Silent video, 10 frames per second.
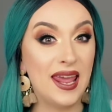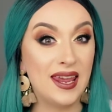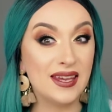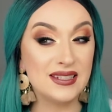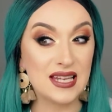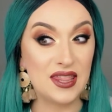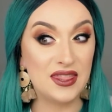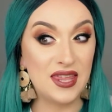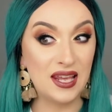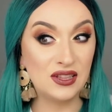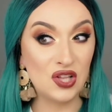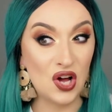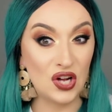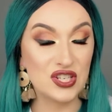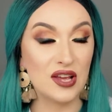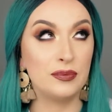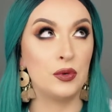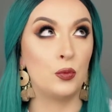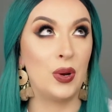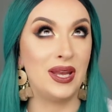And they launched, I've
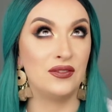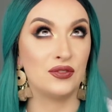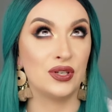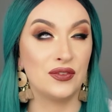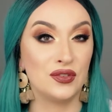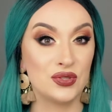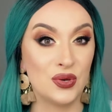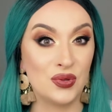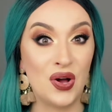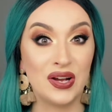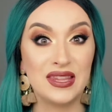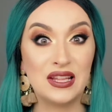been waiting for it for so long.